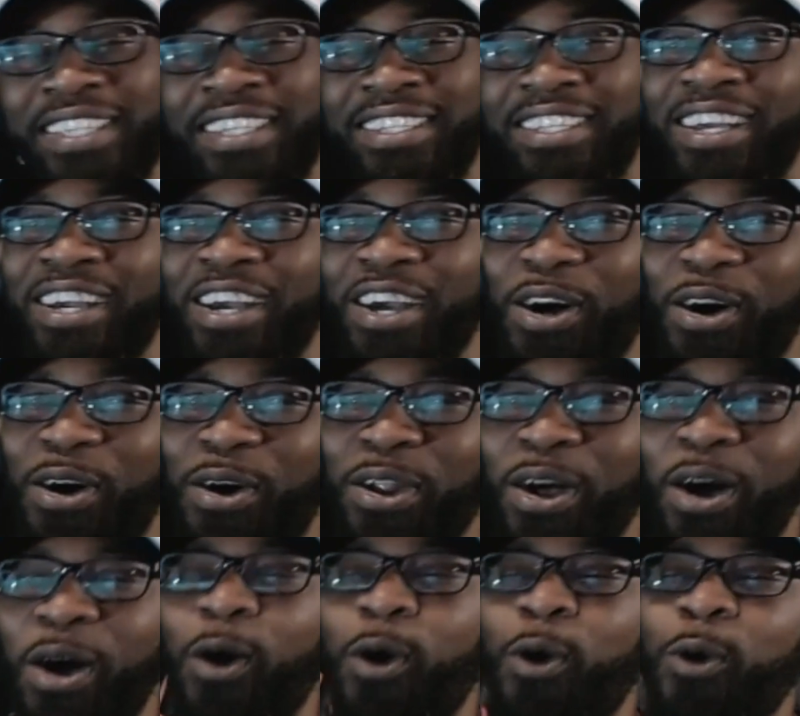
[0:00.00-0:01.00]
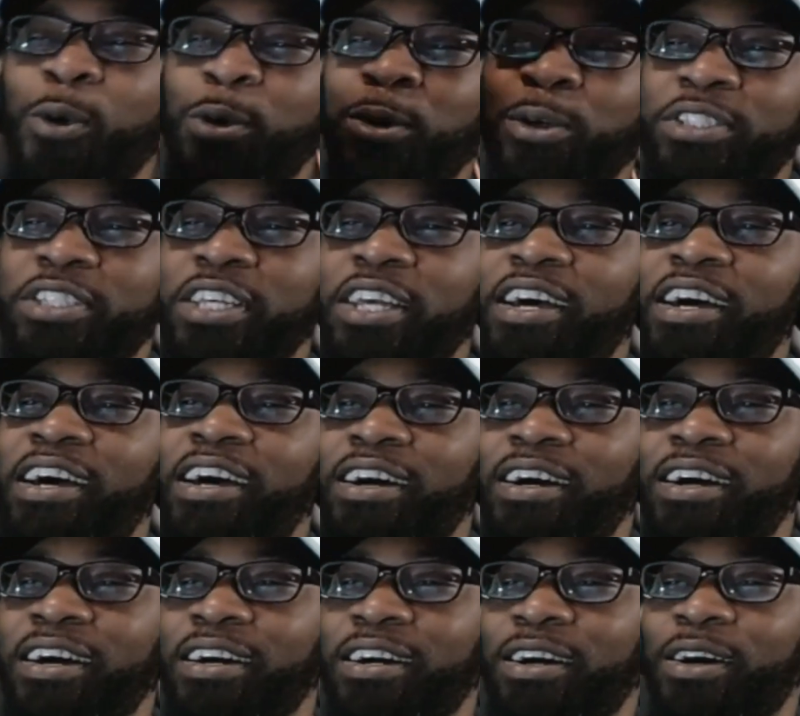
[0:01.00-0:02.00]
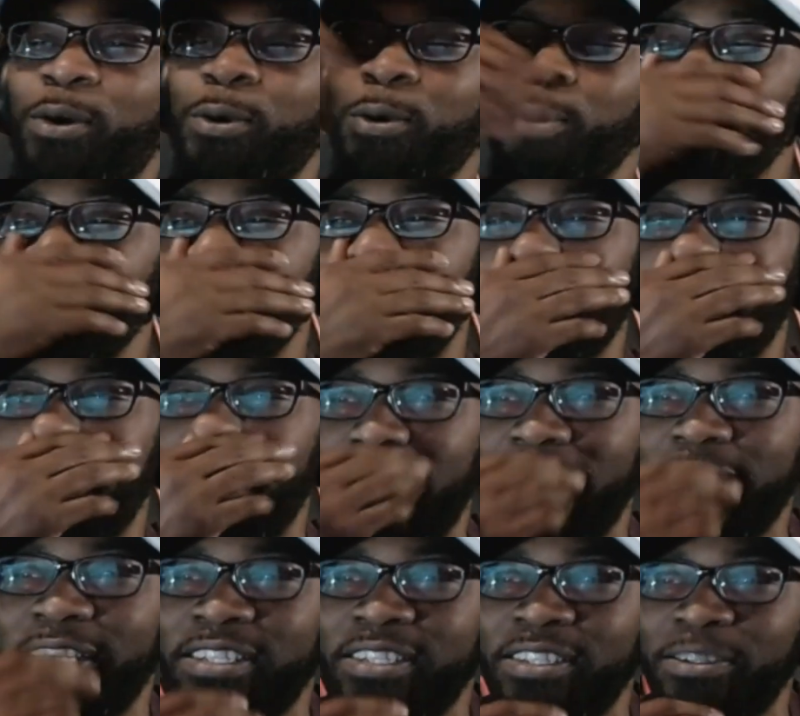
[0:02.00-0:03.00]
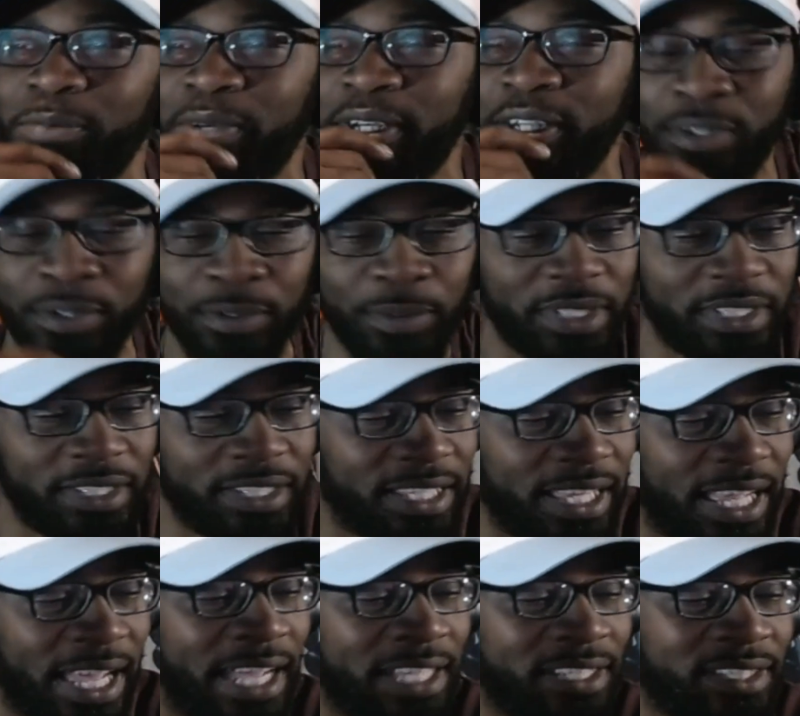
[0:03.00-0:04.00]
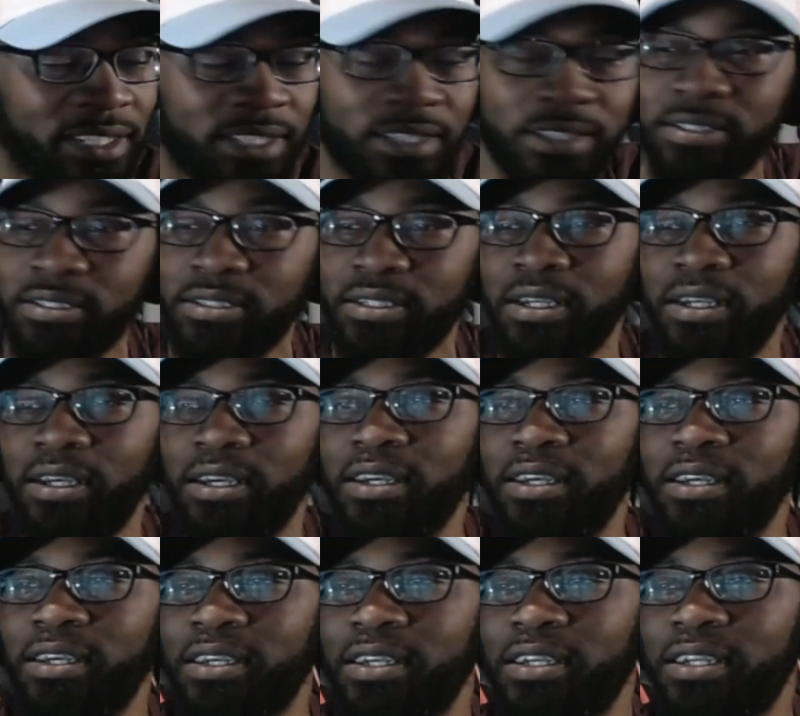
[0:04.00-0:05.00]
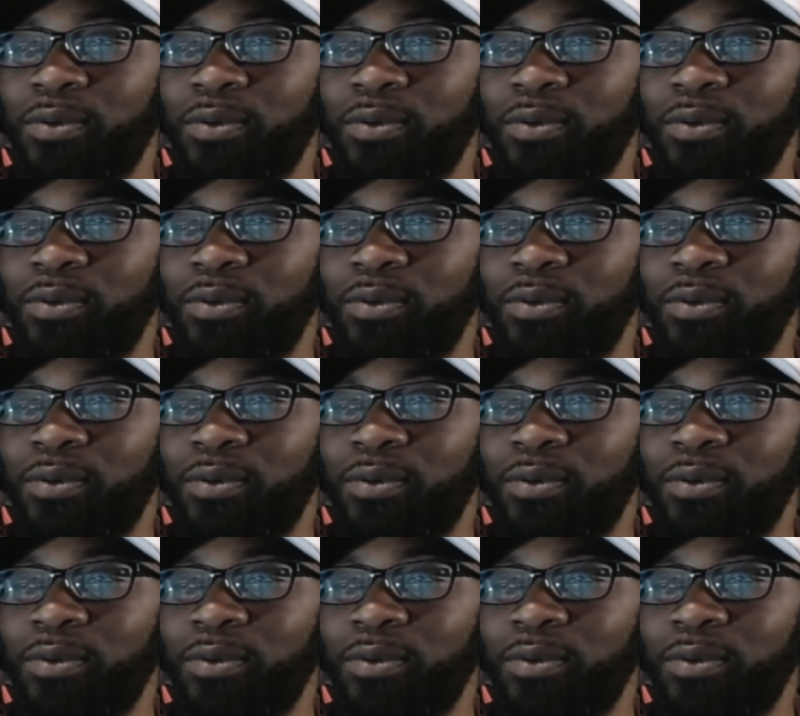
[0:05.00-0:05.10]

Hold on, who's uh who young man in the middle with the glasses? He